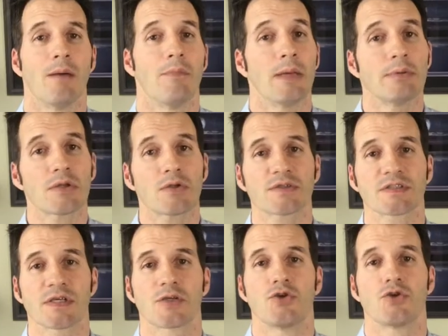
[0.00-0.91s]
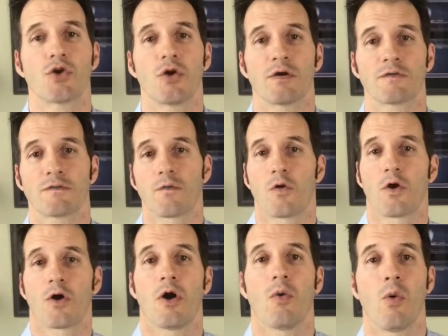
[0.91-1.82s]
Maybe it looks like you going
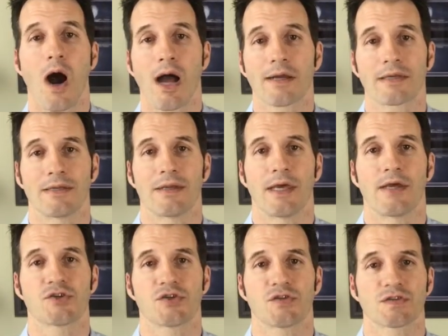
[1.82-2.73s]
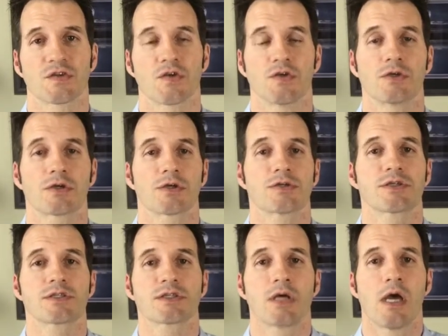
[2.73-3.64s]
for a walk in nature so that you can
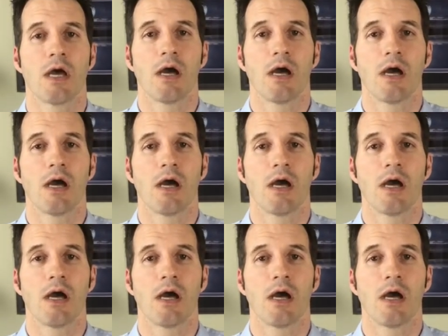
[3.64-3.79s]
just